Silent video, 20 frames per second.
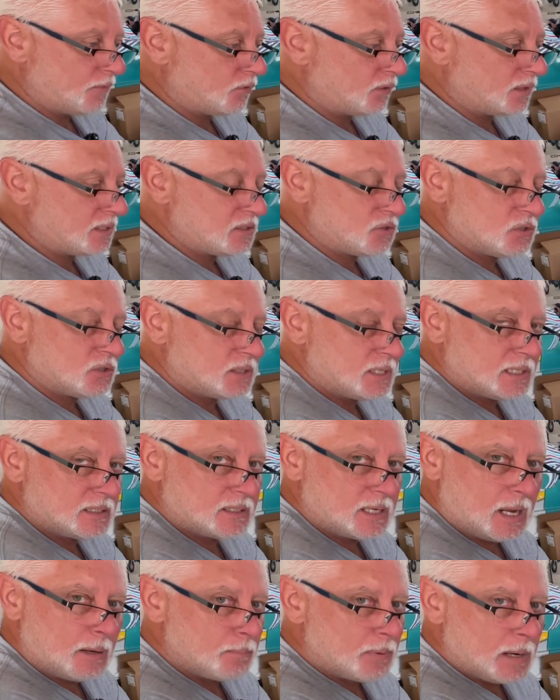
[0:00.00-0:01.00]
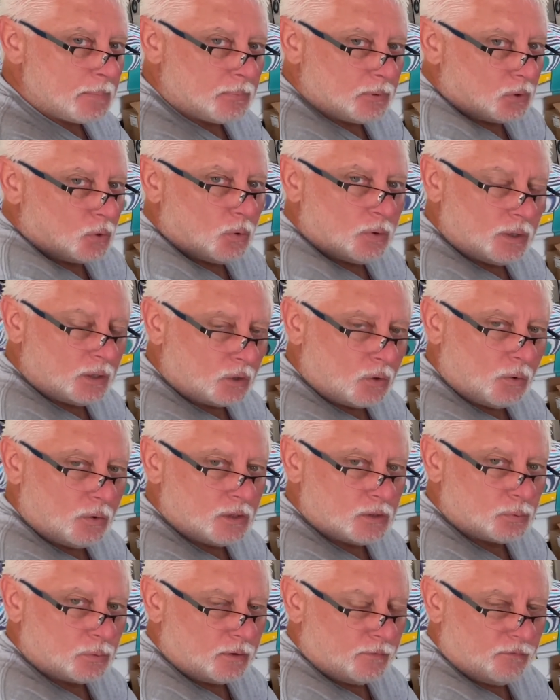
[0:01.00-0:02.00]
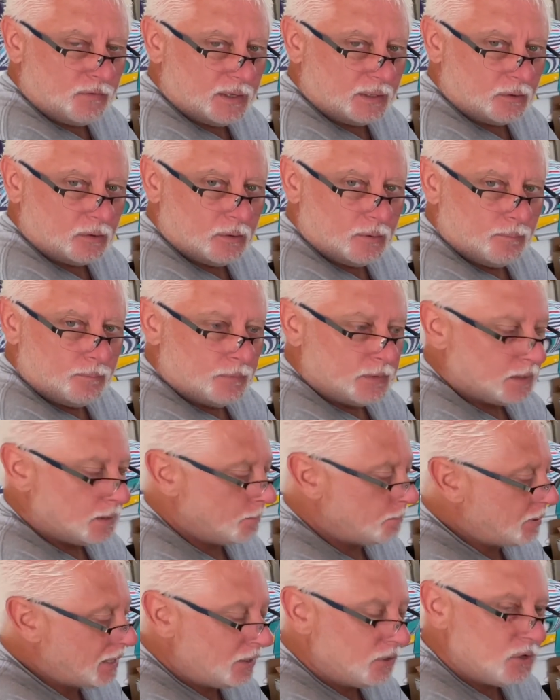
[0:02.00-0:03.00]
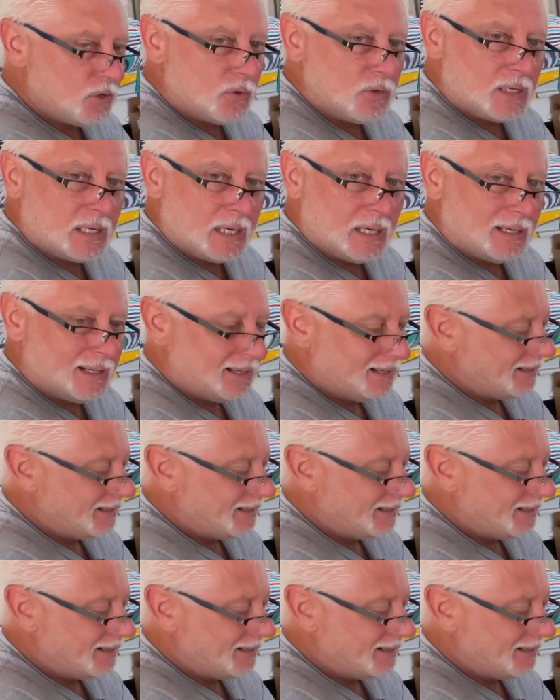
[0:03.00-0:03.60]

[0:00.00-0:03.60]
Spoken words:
one of these, just take sandpaper and go into the corners with your finger. The better you can get.